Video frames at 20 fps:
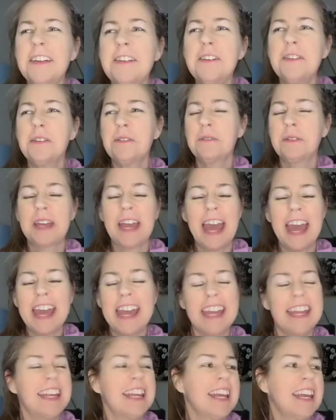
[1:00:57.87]
Oh,
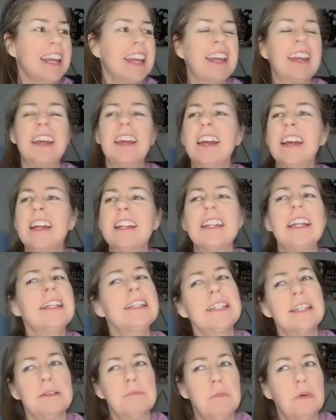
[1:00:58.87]
Katie, that's
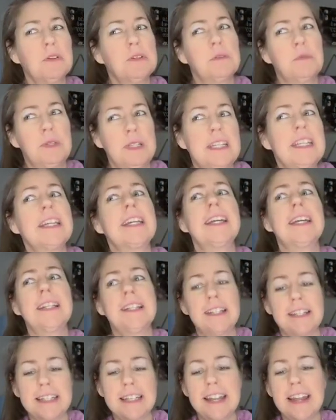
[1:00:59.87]
the most
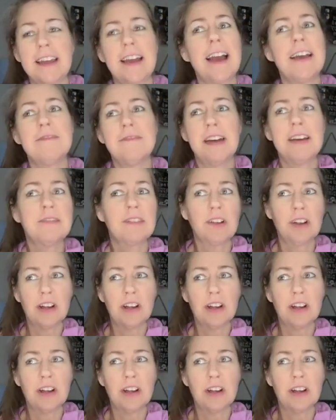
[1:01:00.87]
ridiculous thing I've ever